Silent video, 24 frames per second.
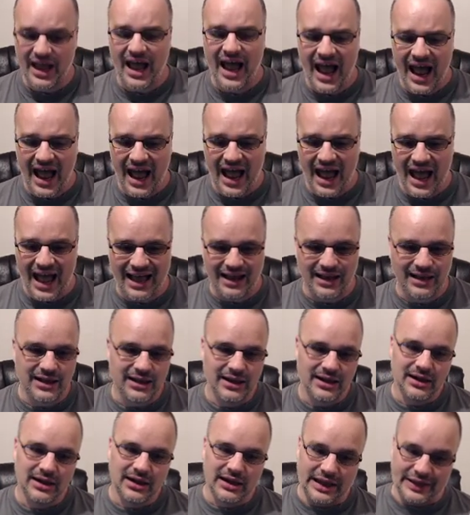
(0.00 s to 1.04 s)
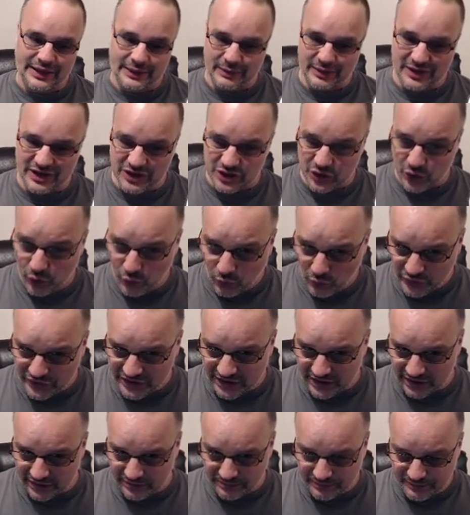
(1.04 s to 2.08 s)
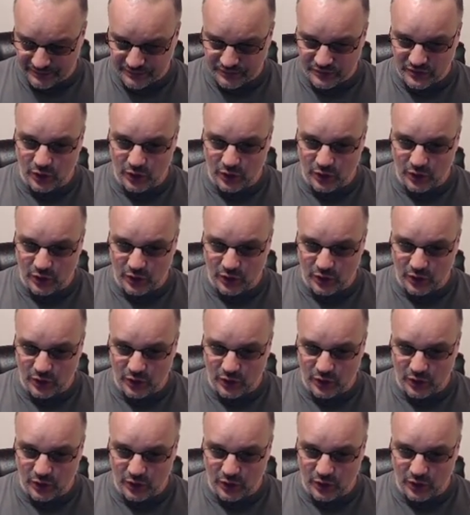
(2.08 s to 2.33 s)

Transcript: Ah! And then when it's all done,